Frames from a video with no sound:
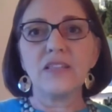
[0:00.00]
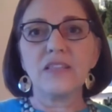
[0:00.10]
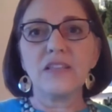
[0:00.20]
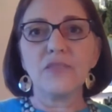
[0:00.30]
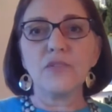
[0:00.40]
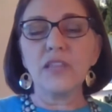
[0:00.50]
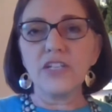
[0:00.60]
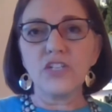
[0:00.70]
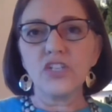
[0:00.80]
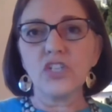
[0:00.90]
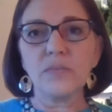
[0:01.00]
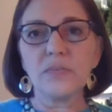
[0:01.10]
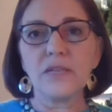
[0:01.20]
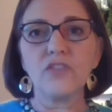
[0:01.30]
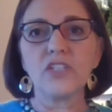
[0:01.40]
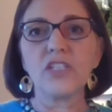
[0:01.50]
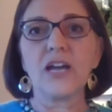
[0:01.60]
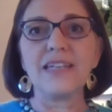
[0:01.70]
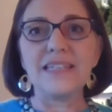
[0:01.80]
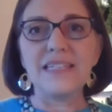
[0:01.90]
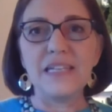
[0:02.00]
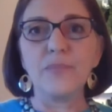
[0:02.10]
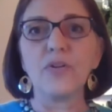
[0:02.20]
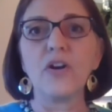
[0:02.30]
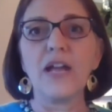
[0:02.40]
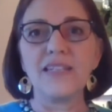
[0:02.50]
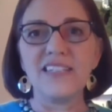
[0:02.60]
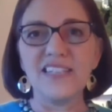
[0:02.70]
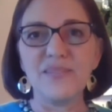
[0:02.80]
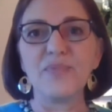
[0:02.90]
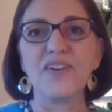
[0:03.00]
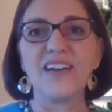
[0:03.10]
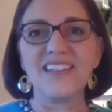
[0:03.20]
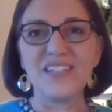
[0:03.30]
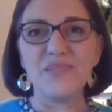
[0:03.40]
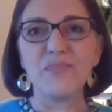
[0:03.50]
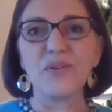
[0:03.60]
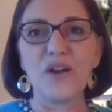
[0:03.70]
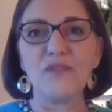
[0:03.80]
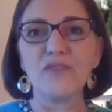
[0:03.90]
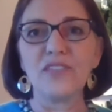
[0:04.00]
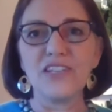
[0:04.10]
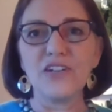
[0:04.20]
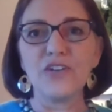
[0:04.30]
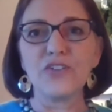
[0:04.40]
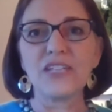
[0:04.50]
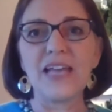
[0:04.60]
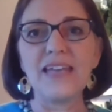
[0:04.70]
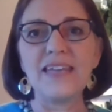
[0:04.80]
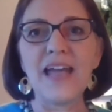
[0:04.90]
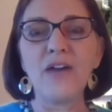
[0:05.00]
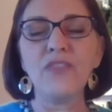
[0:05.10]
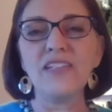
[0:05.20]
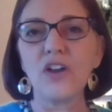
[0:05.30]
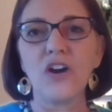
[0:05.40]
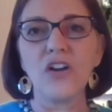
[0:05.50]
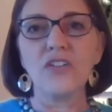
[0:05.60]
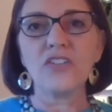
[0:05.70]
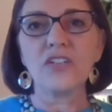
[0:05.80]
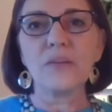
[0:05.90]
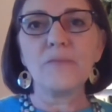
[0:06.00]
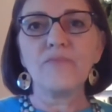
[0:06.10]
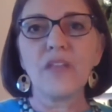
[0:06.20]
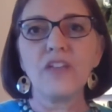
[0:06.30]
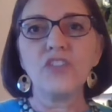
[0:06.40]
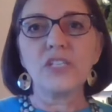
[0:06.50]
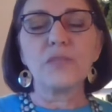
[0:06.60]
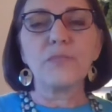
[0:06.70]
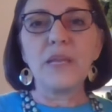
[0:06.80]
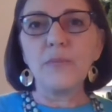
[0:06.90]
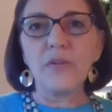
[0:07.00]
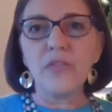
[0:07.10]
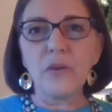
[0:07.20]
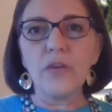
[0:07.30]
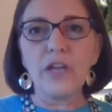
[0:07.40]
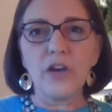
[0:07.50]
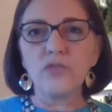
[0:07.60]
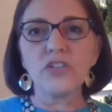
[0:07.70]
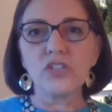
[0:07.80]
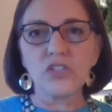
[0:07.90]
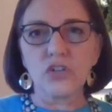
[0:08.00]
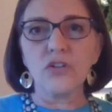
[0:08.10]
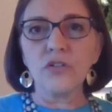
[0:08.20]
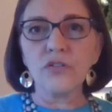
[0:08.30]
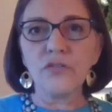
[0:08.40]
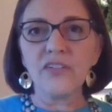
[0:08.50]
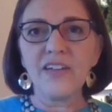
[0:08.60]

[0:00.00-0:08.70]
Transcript: the relationships have just gotten deeper and deeper and deeper over the years. And now these aren't just people that we go to serve.